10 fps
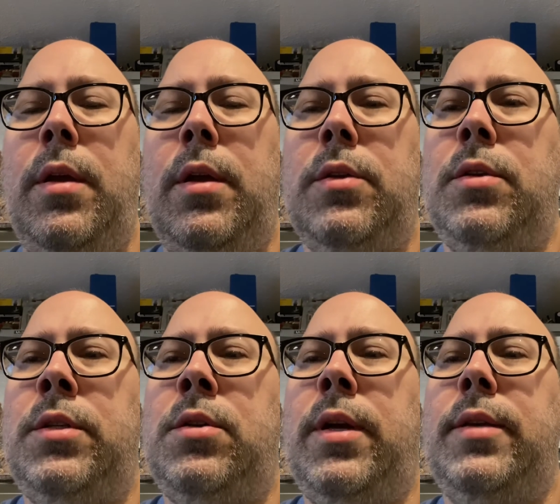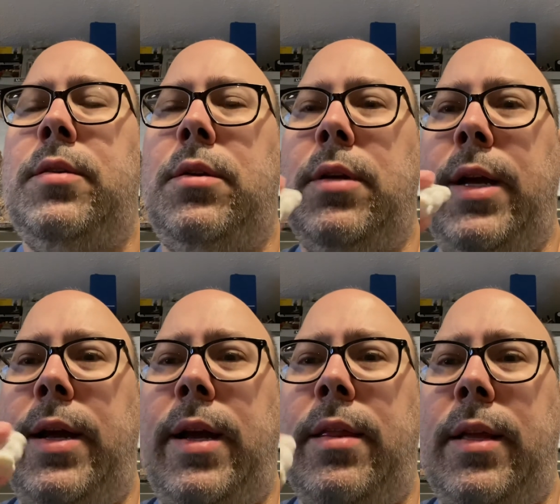So let's try this little
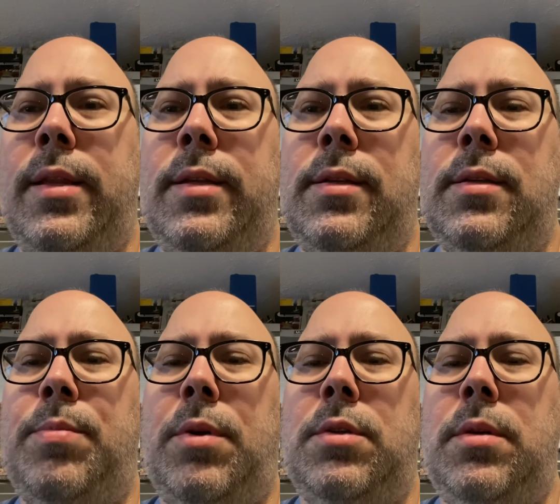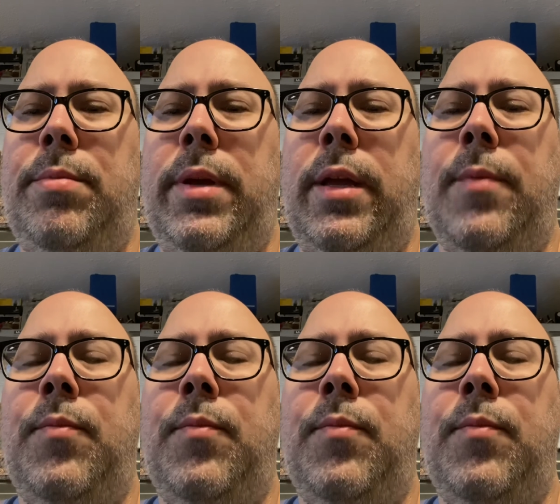guy. I think this is supposed to be